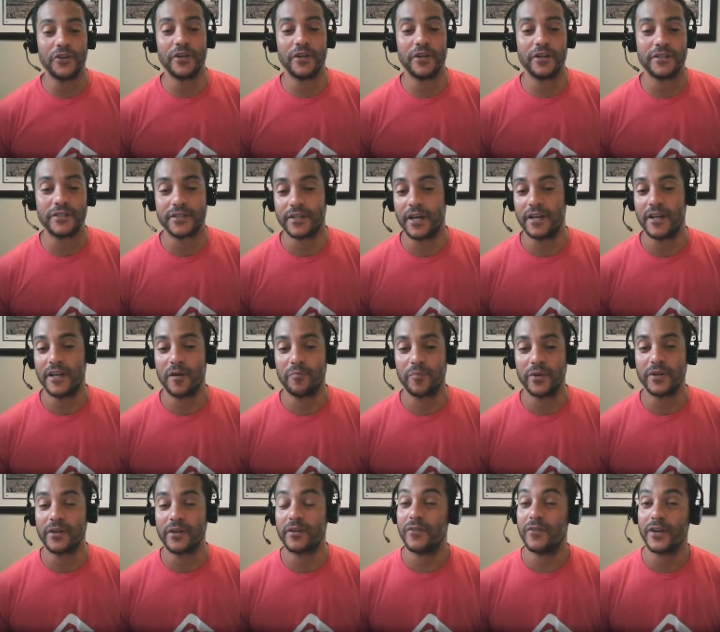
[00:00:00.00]
to set up
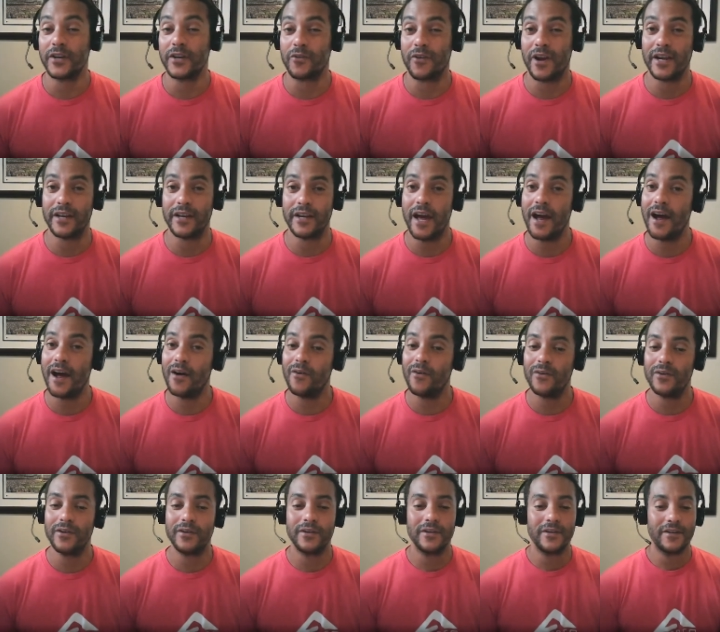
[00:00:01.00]
and configure right now,
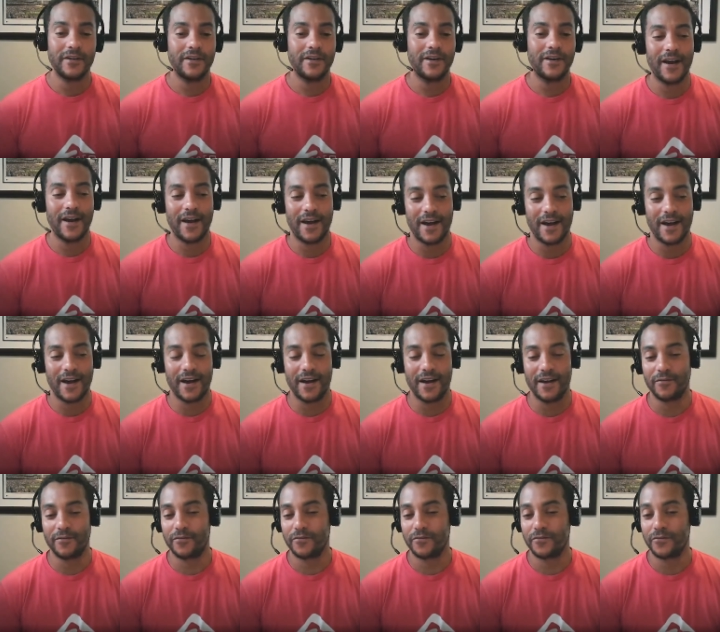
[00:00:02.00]
uh,
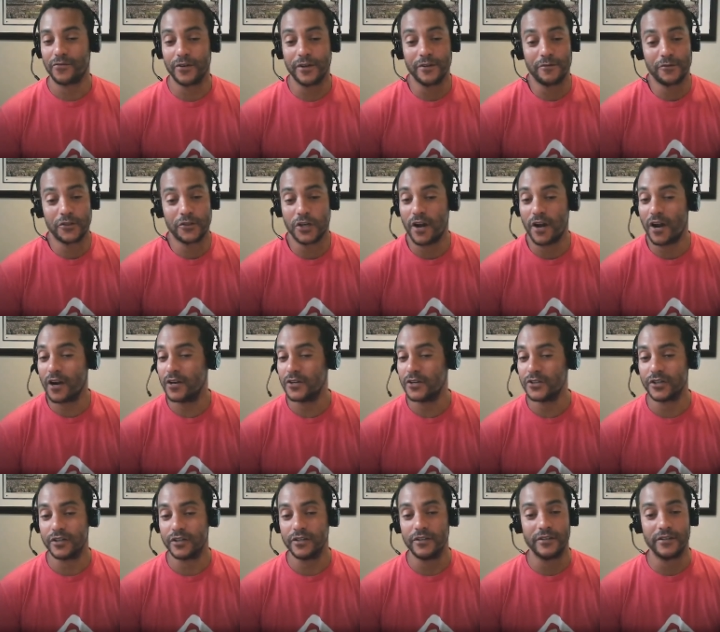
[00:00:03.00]
free of
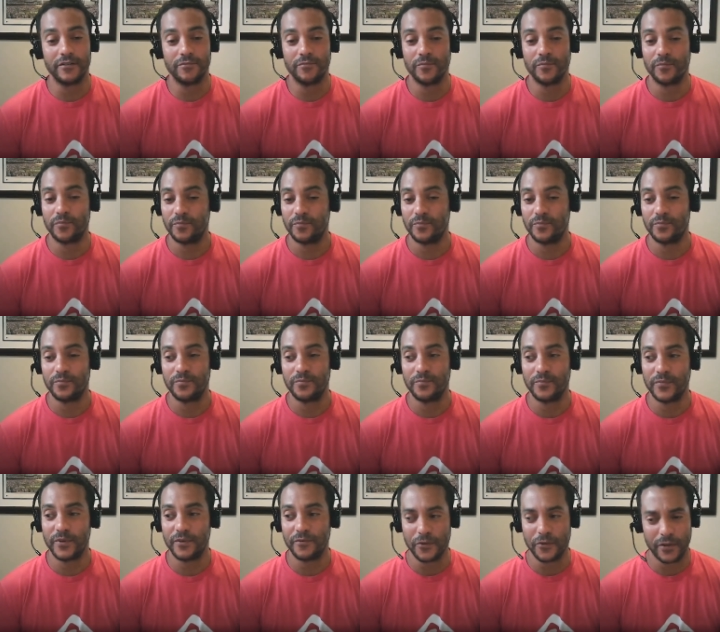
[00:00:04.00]
charge. And
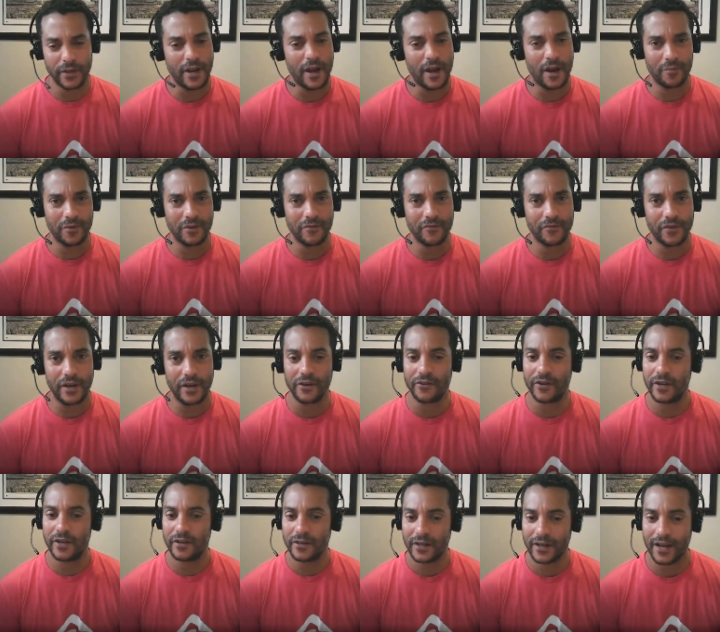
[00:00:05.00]
if you need help
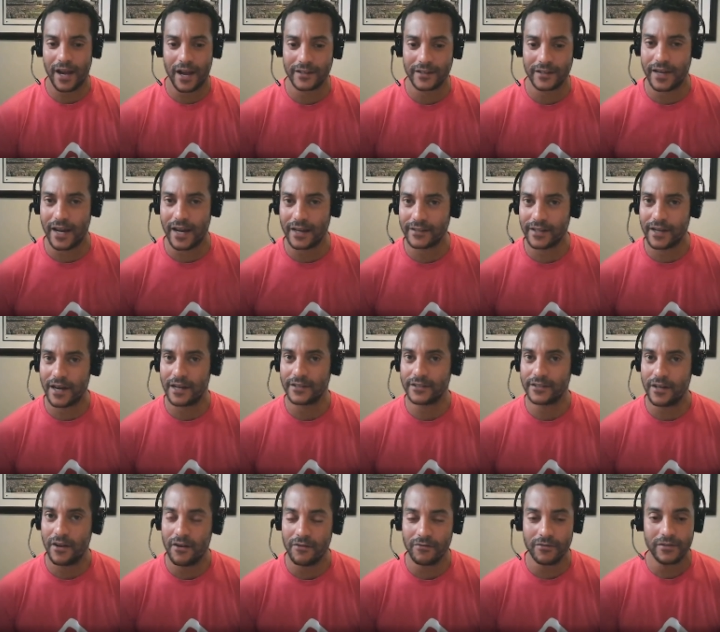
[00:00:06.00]
configuring it, contact
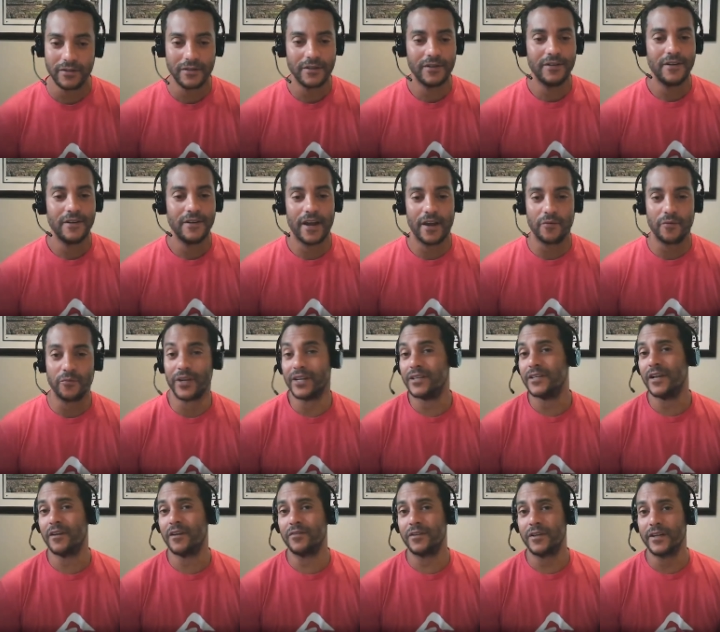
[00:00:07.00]
Gusto, and we can
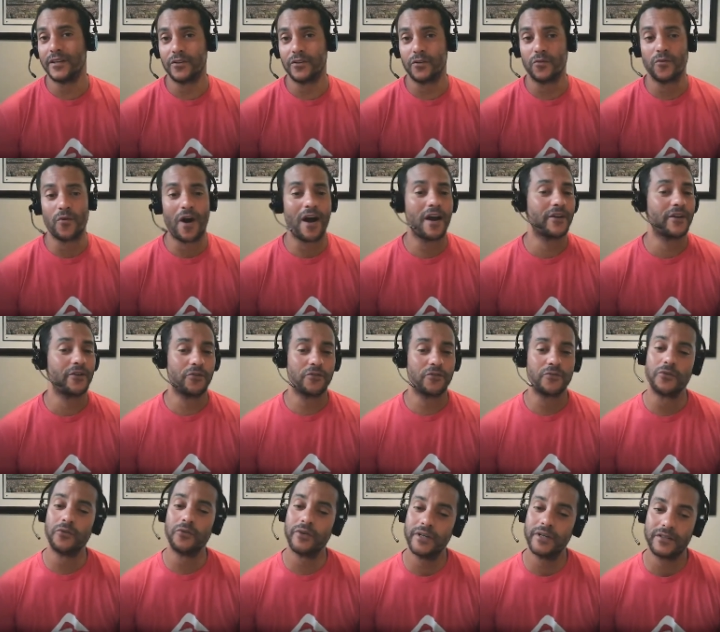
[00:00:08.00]
definitely either walk you
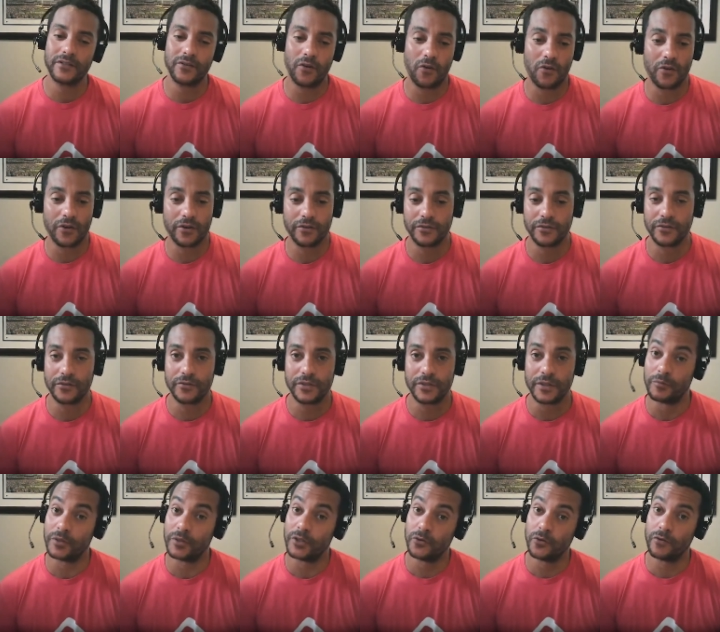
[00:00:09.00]
through it or
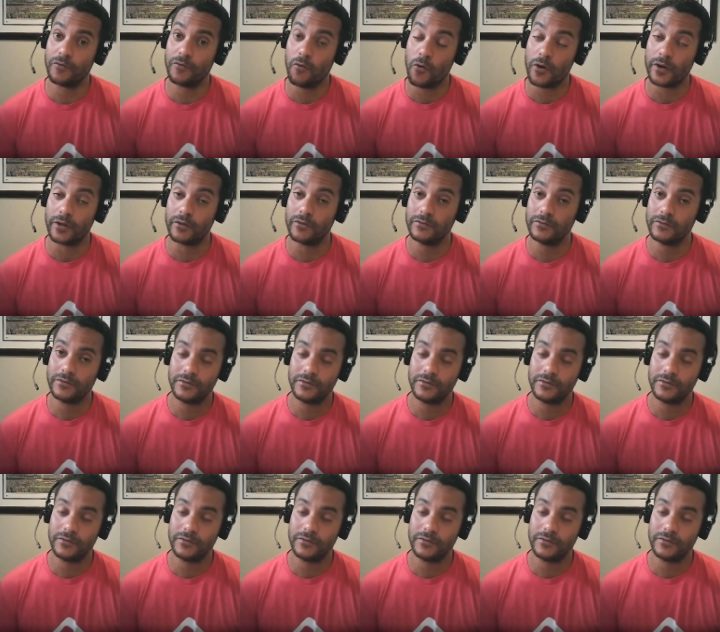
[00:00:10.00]
simply do it for you.